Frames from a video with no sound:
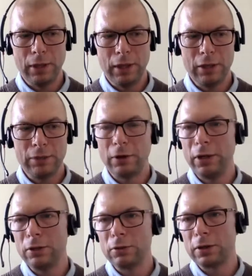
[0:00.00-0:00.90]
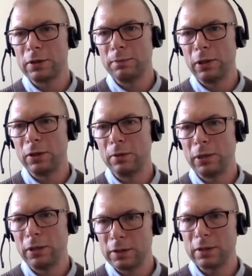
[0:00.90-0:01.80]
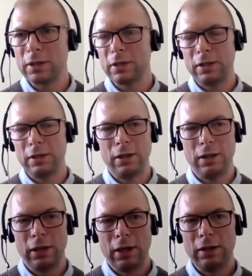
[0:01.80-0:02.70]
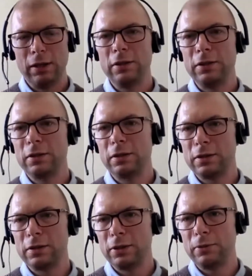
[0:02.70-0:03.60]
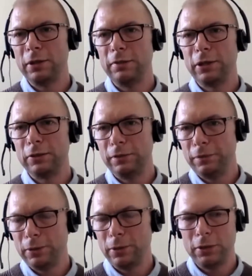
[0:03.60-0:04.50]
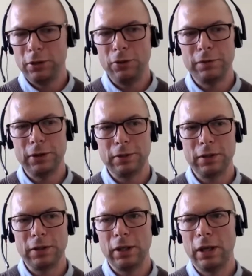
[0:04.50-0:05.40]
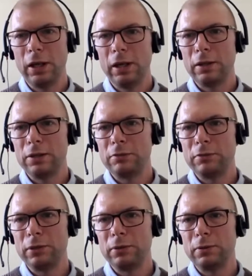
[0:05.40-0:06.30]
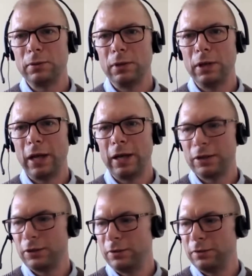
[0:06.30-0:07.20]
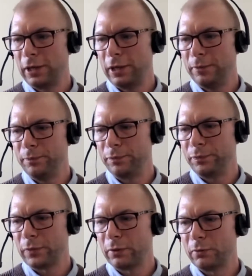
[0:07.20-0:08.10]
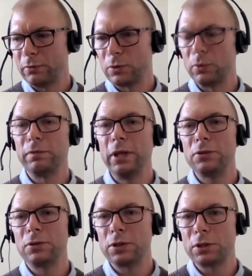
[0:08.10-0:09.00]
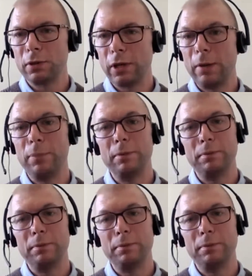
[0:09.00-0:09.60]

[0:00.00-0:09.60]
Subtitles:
it's very interesting because as I said, that this is still an evolving field, a new field, that there's a real lack of sort of literature on it, but